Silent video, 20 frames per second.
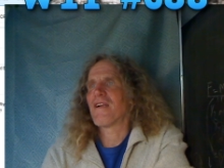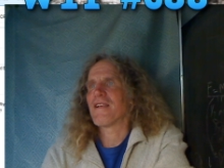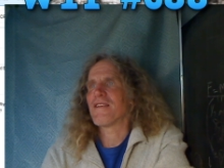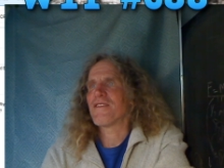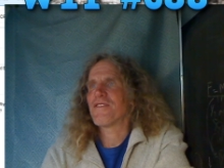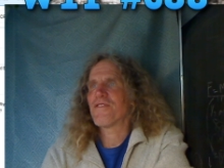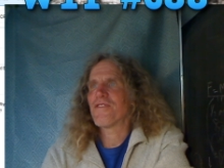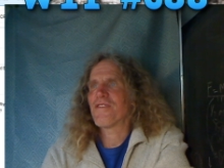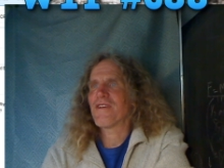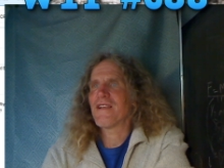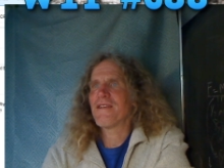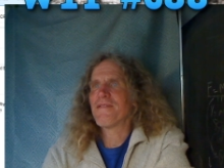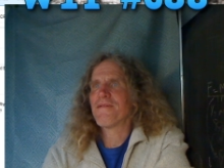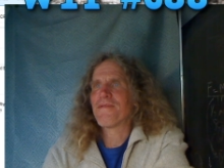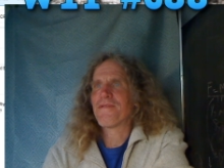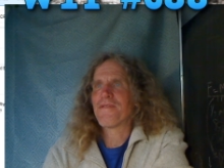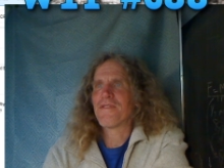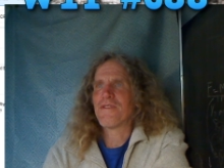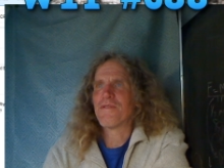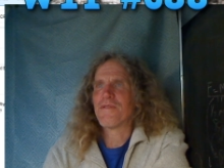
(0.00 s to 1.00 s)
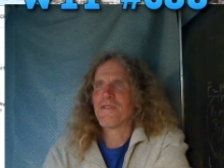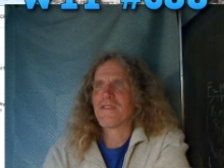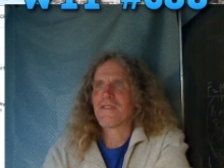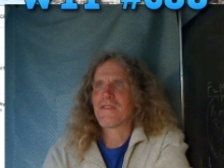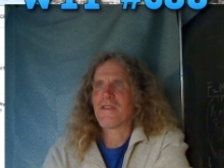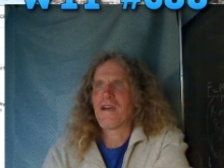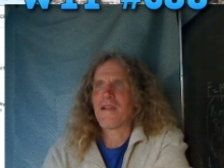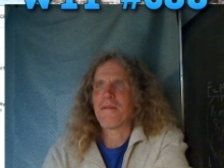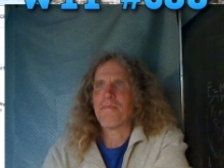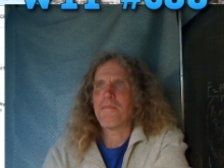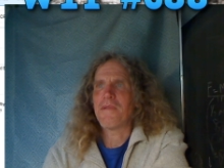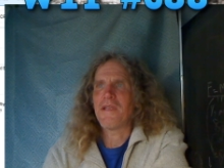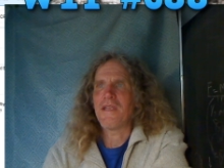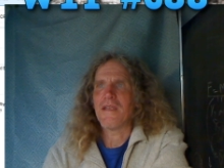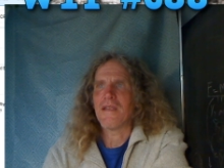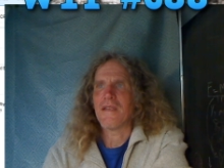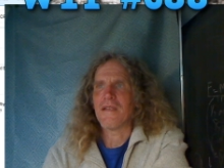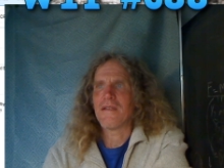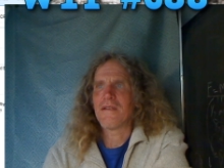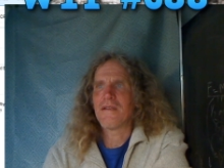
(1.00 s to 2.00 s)
All right, your influence on
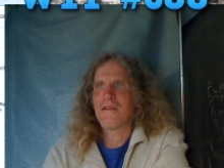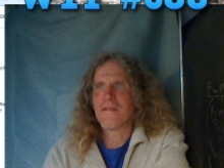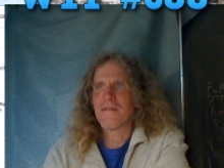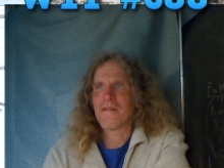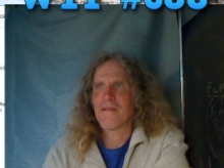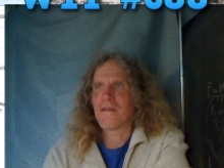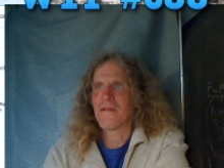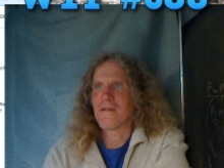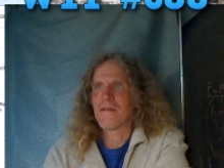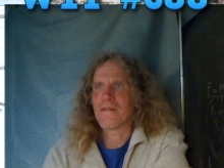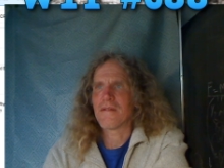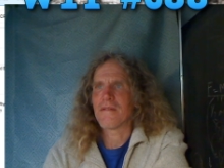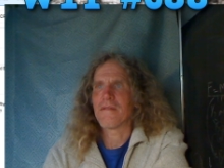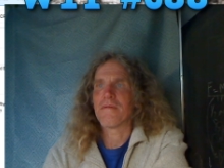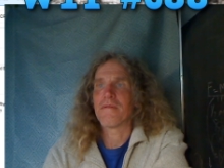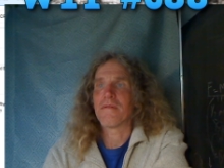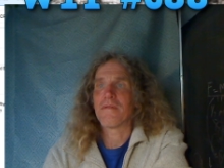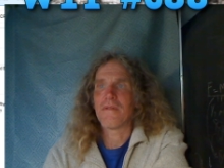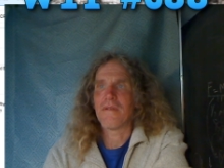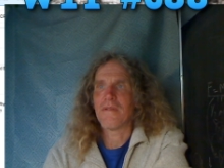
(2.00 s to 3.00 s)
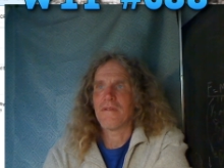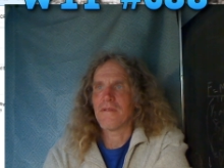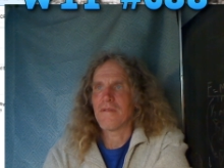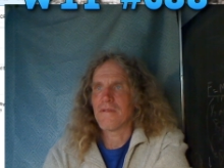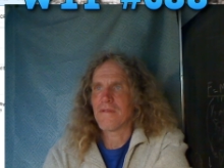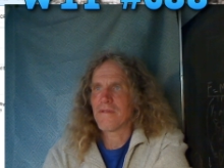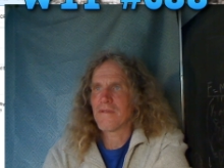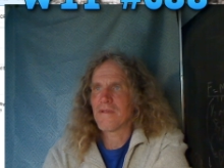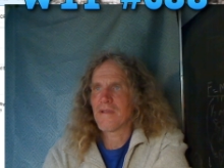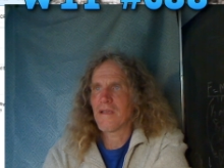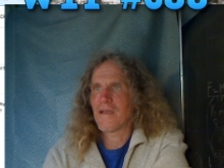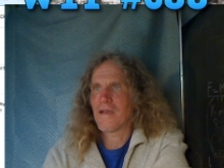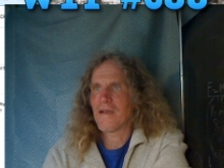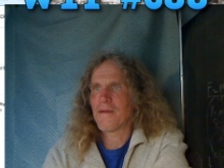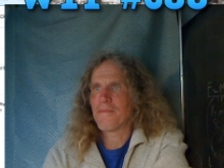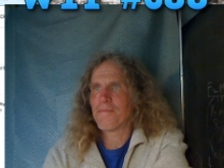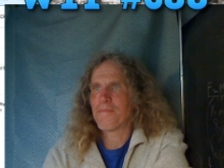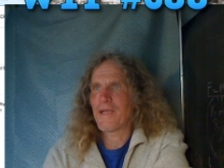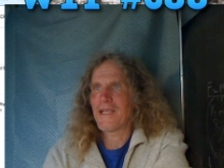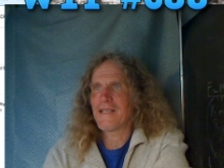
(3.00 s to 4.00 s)
me, uh,
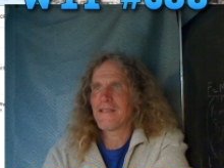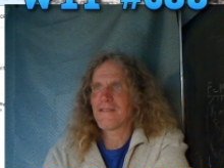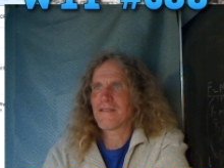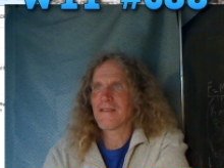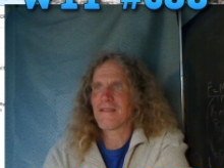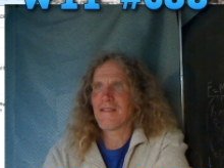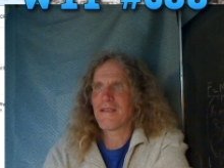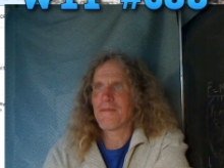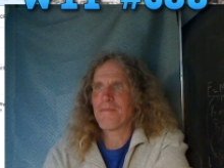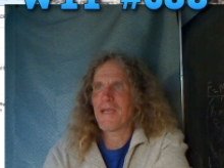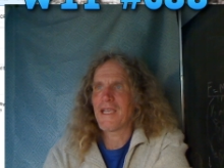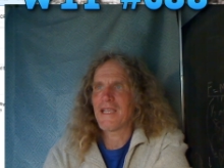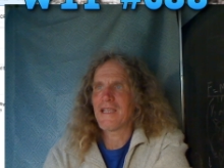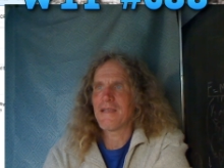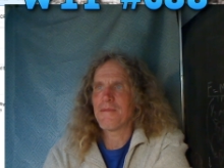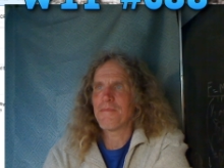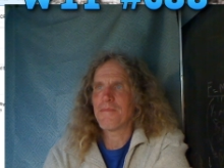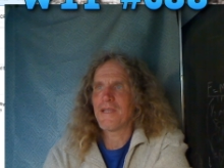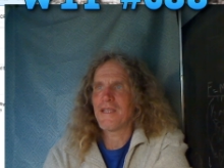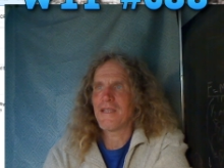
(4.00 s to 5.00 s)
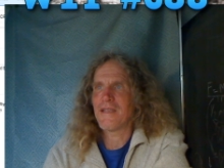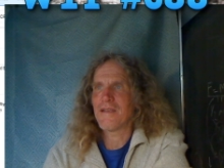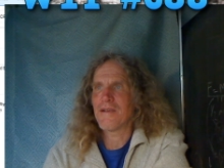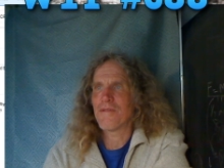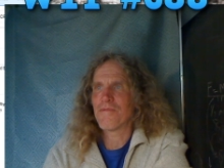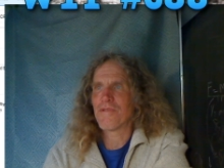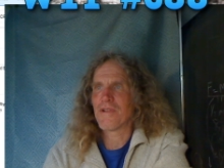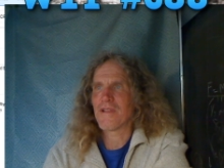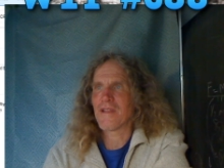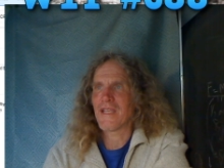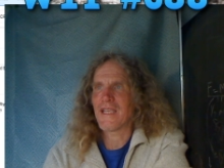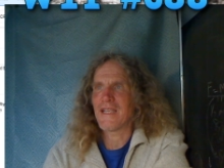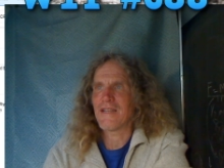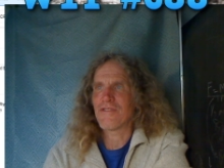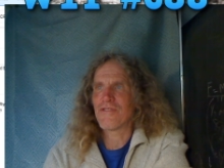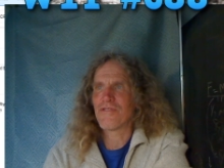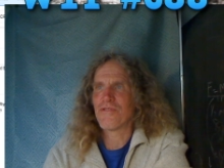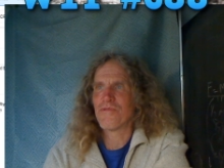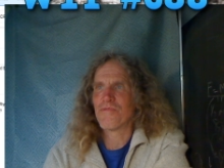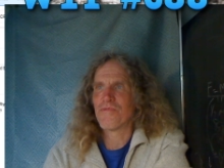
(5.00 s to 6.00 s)
uh, basically making me
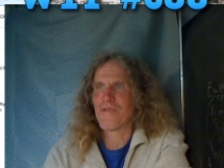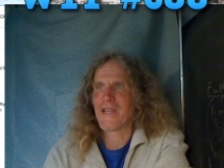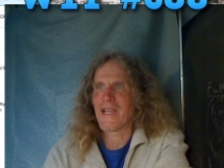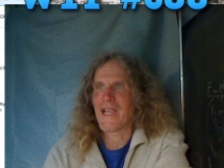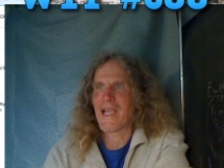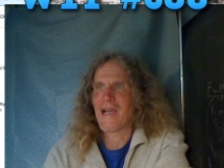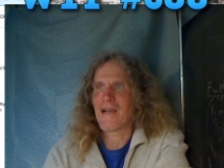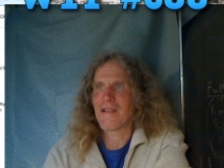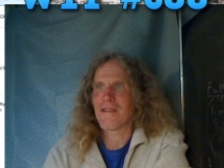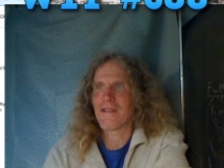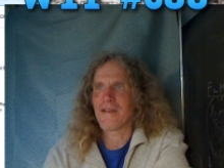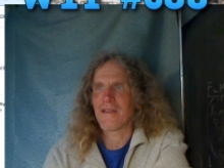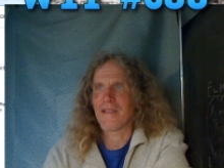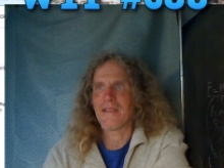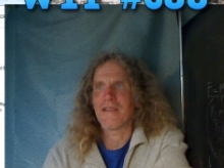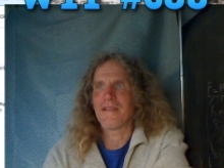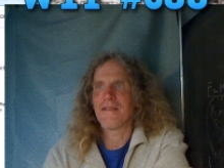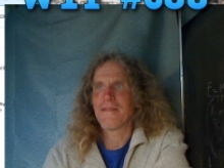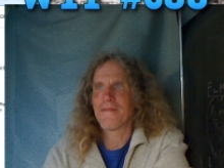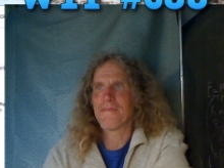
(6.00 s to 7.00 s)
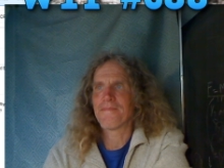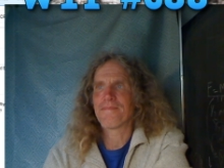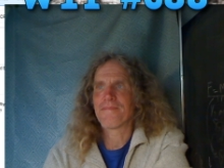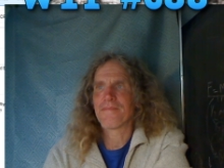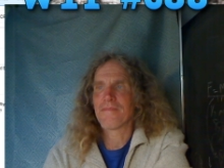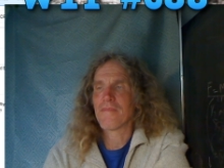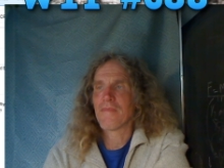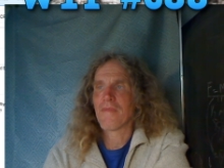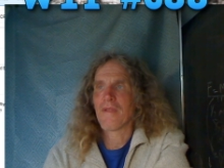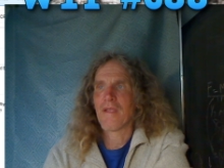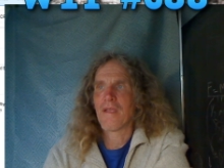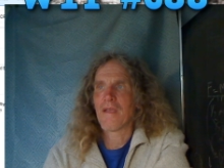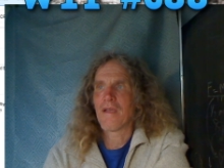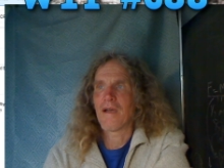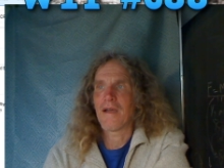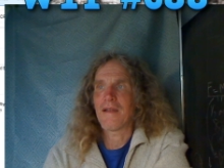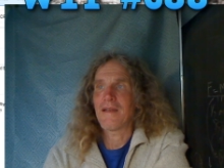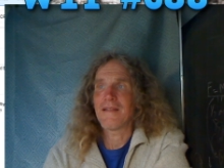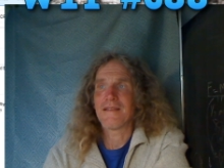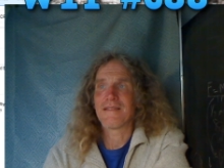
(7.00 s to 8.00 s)
relate to reality.
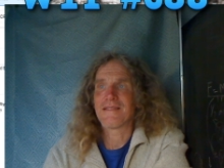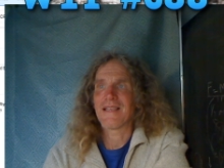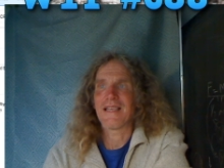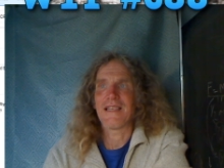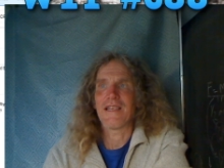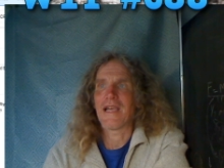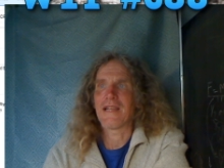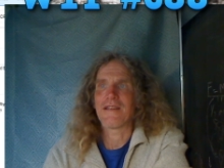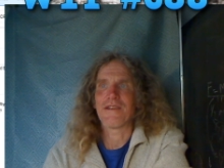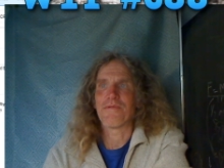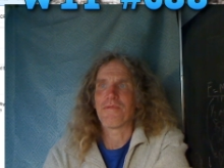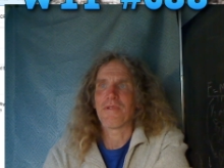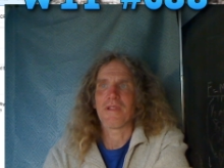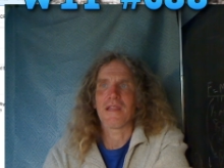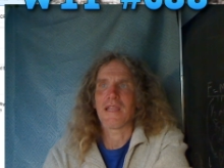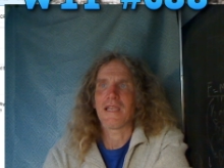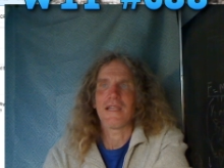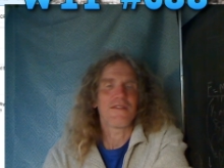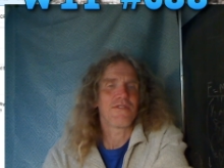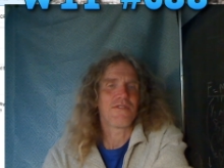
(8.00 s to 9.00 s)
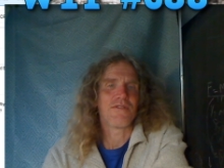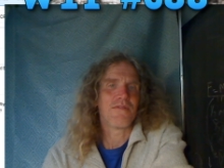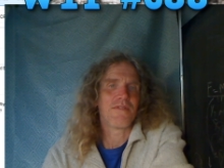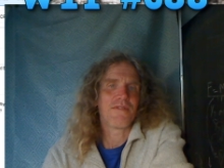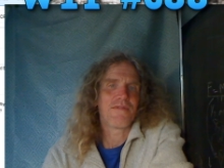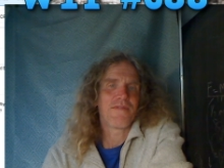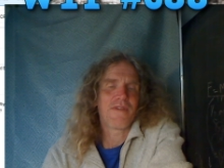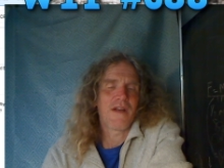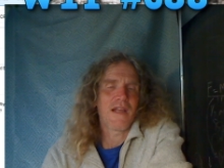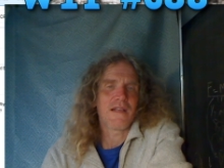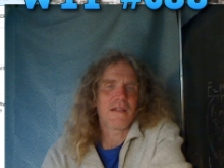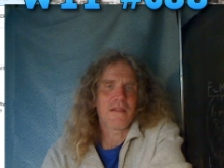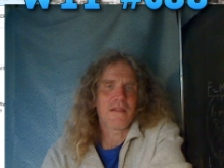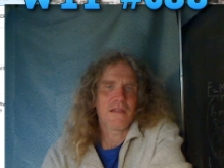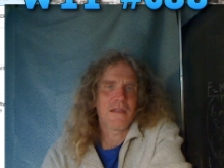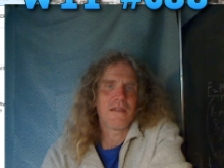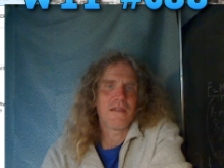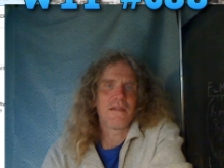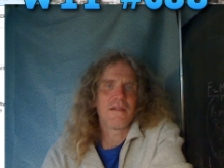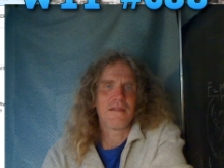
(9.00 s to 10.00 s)
I didn't say you had to relate to it,
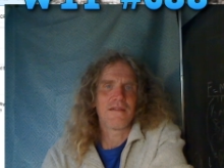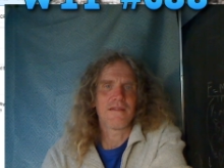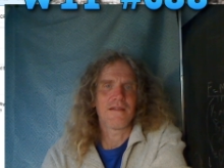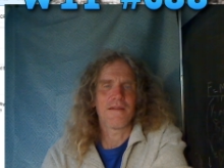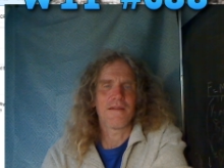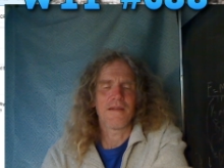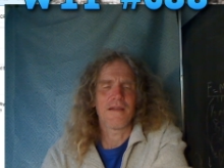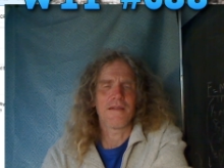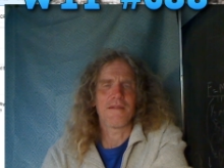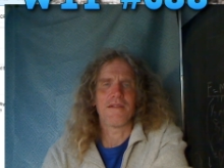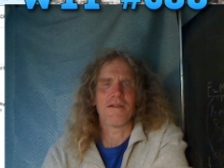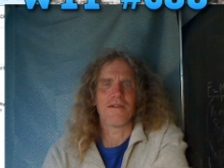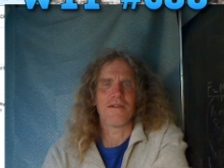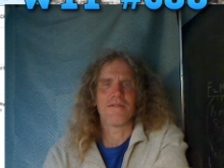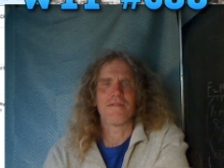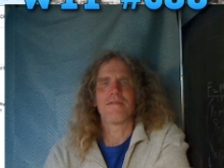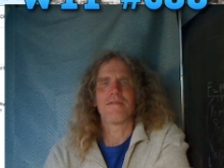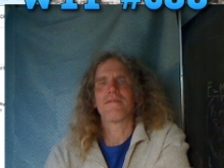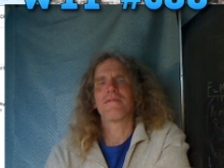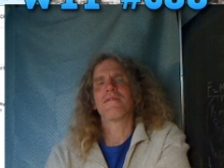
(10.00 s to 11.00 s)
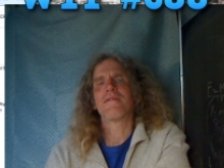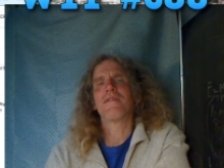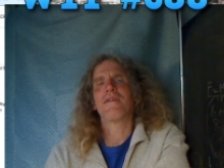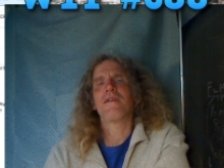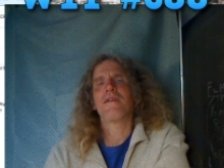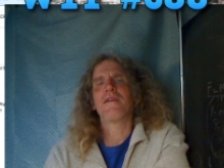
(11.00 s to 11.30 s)
frankly. I, you know,